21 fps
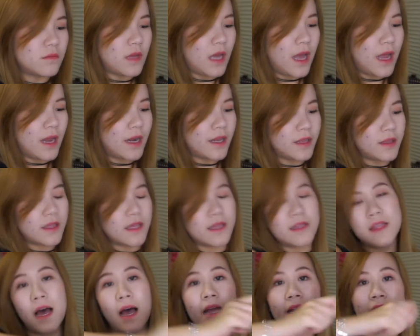anything
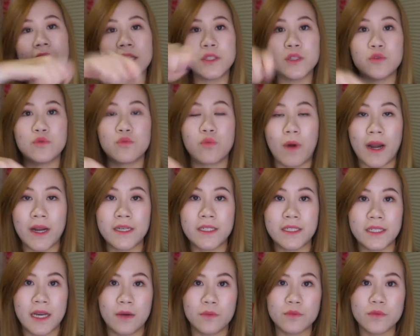that I need to write
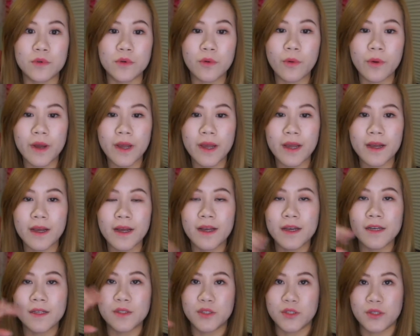down real quick,
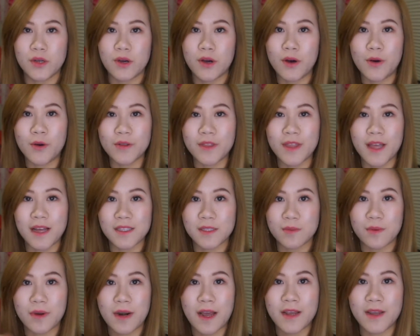so that's
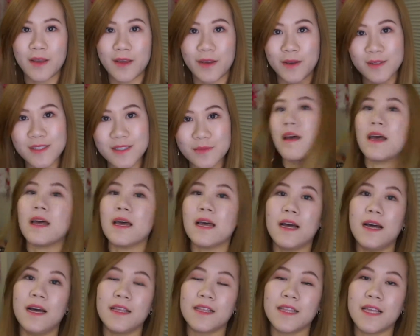what I use.
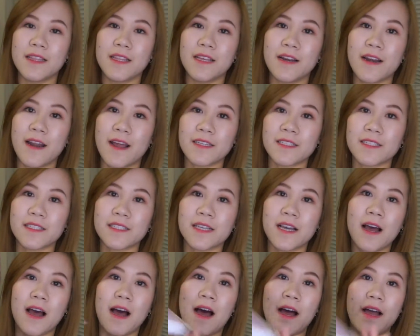And then the next
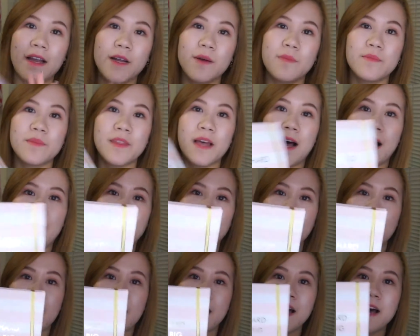item that I
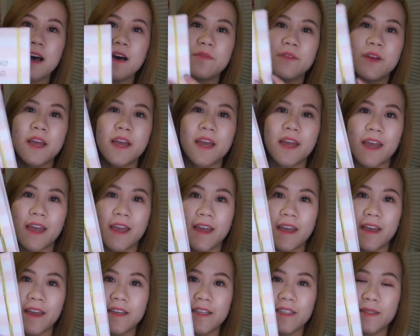have
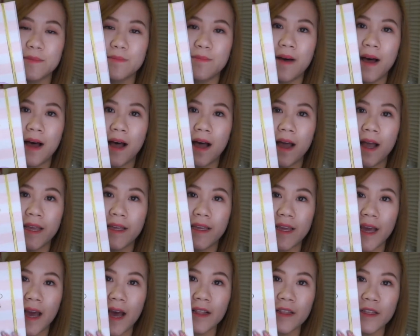is my
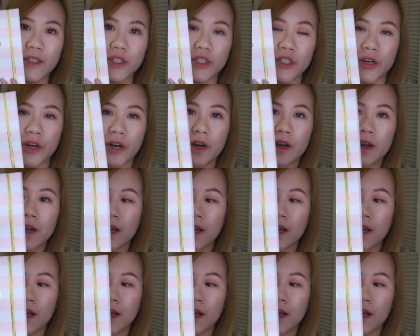calendar.